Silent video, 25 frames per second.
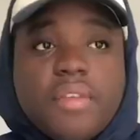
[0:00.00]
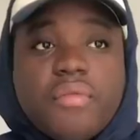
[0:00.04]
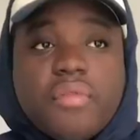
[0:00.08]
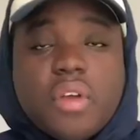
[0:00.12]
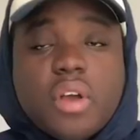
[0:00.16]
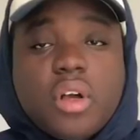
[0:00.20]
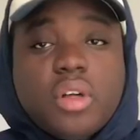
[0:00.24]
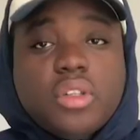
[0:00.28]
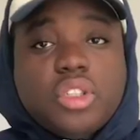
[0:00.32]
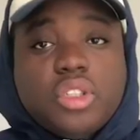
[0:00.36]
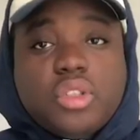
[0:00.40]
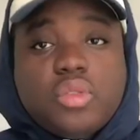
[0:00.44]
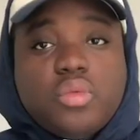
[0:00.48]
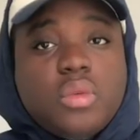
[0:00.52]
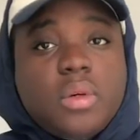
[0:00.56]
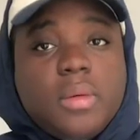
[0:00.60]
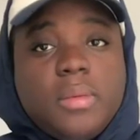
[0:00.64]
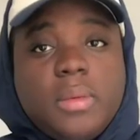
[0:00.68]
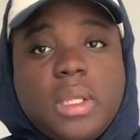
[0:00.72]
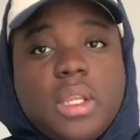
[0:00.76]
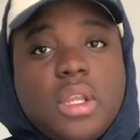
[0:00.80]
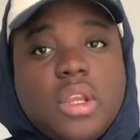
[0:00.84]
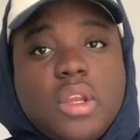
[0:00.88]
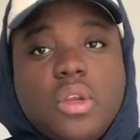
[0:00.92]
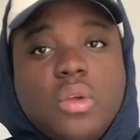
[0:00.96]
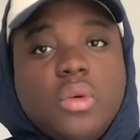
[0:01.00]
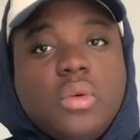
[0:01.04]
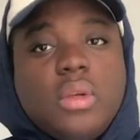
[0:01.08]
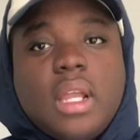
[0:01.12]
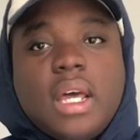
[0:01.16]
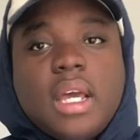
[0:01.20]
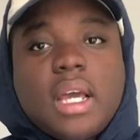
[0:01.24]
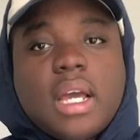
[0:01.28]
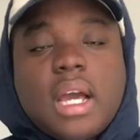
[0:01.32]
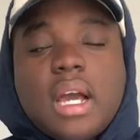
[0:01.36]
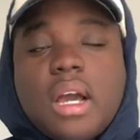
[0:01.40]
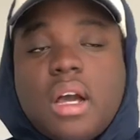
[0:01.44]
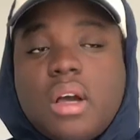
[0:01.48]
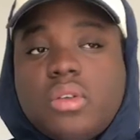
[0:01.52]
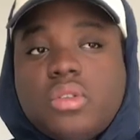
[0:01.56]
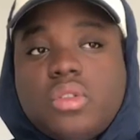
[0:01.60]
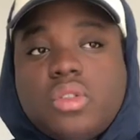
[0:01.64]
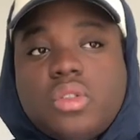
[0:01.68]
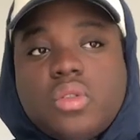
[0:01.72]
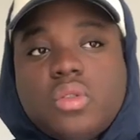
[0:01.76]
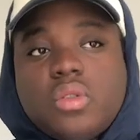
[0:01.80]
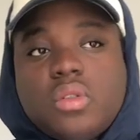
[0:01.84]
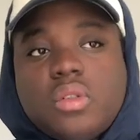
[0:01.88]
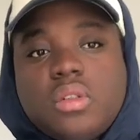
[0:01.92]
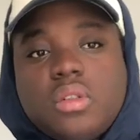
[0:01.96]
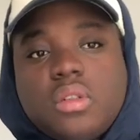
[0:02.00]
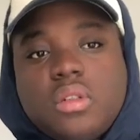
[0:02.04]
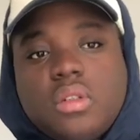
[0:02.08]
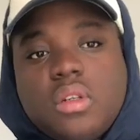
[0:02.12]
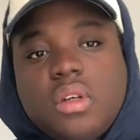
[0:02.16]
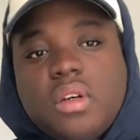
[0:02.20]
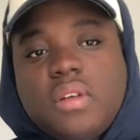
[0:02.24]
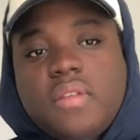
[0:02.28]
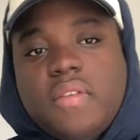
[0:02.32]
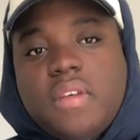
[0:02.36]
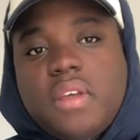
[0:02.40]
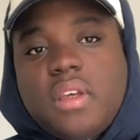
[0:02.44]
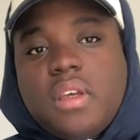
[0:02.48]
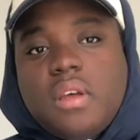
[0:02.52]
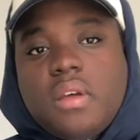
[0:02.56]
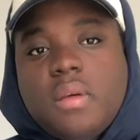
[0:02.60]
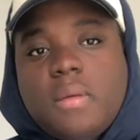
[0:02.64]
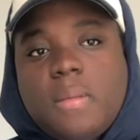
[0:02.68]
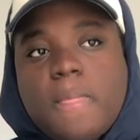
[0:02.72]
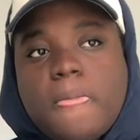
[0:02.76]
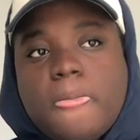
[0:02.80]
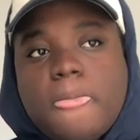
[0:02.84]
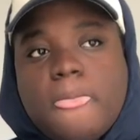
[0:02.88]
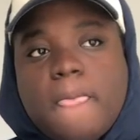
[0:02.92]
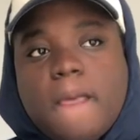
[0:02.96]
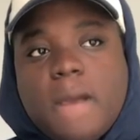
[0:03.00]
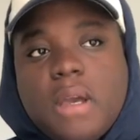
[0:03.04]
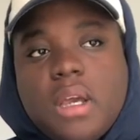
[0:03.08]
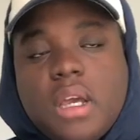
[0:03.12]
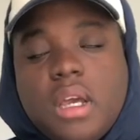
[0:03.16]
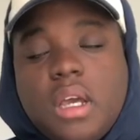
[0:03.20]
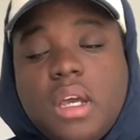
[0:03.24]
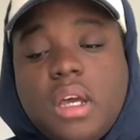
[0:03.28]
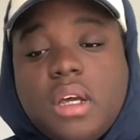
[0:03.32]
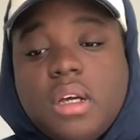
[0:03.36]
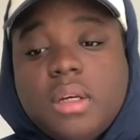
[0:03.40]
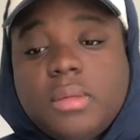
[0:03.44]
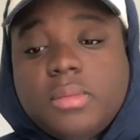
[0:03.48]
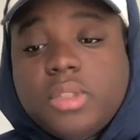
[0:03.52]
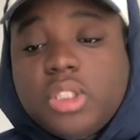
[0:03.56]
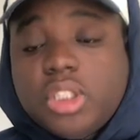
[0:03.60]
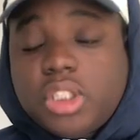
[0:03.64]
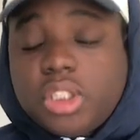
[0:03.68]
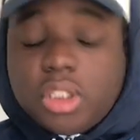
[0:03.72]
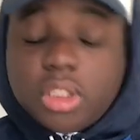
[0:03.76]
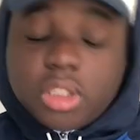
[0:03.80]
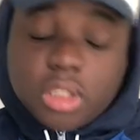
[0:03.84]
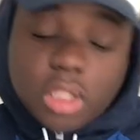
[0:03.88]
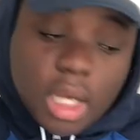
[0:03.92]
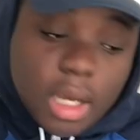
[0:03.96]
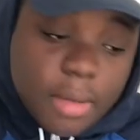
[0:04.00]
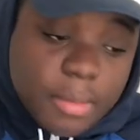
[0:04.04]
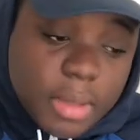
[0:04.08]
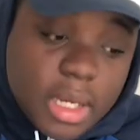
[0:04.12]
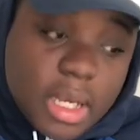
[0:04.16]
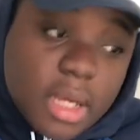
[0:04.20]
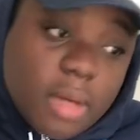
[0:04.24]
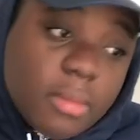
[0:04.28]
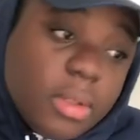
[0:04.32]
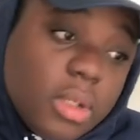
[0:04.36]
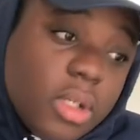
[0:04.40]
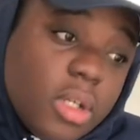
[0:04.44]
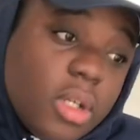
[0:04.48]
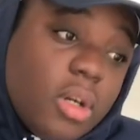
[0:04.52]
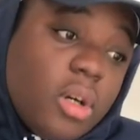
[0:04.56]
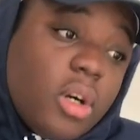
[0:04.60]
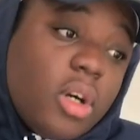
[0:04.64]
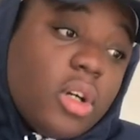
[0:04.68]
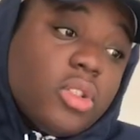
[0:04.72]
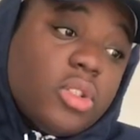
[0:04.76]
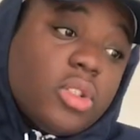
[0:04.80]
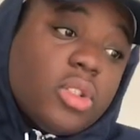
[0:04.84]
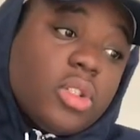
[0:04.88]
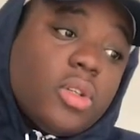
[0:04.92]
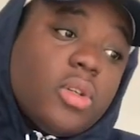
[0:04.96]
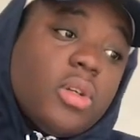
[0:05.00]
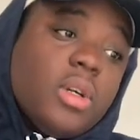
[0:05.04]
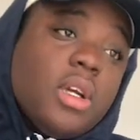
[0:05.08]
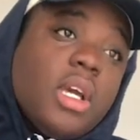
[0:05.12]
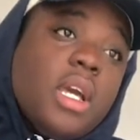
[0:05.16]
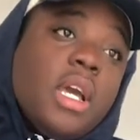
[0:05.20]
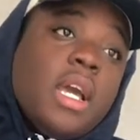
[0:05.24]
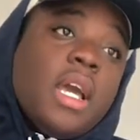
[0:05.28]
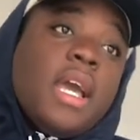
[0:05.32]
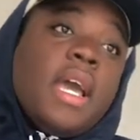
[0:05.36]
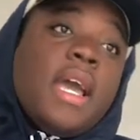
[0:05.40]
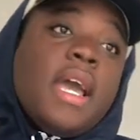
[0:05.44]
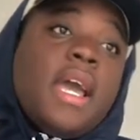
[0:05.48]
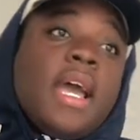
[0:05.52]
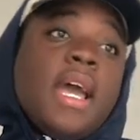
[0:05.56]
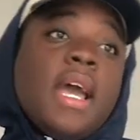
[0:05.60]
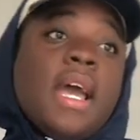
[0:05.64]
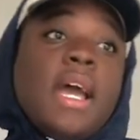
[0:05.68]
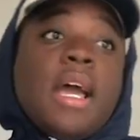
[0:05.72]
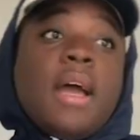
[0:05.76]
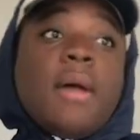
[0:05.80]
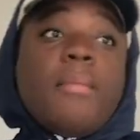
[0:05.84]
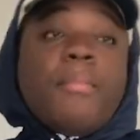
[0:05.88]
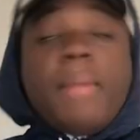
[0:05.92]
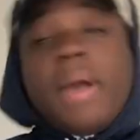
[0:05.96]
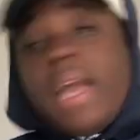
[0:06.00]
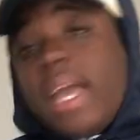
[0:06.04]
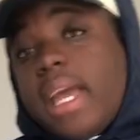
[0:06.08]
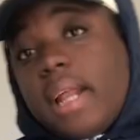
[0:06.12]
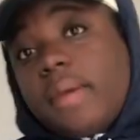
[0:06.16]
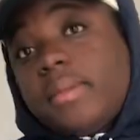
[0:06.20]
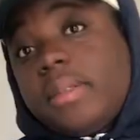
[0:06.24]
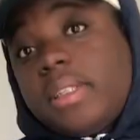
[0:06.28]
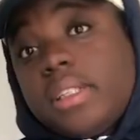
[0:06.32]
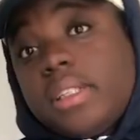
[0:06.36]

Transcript: if y'all just want me to do like a house tour of it, just comment down below also. Man, I'm